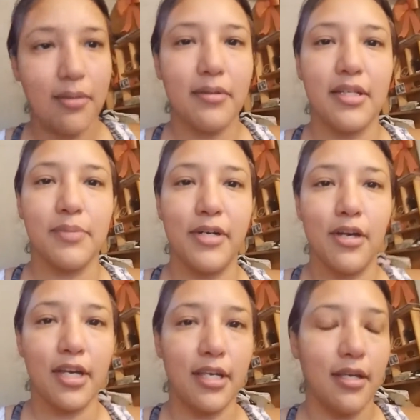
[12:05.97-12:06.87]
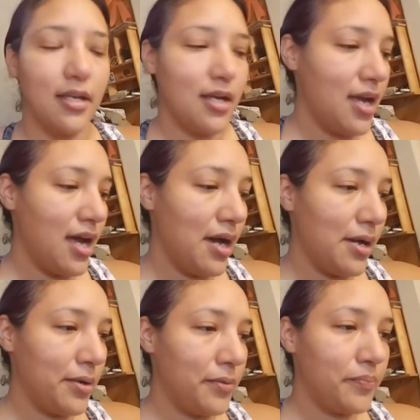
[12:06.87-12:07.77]
That's my doggy.
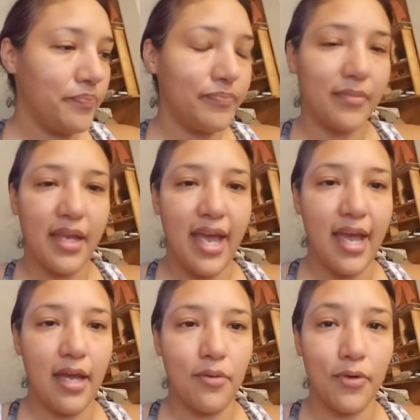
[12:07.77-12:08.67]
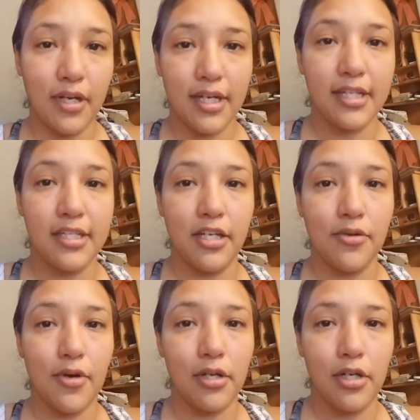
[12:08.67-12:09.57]
Um, and we're going to continue
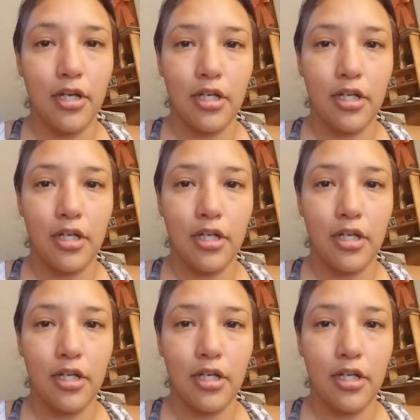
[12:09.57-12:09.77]
on.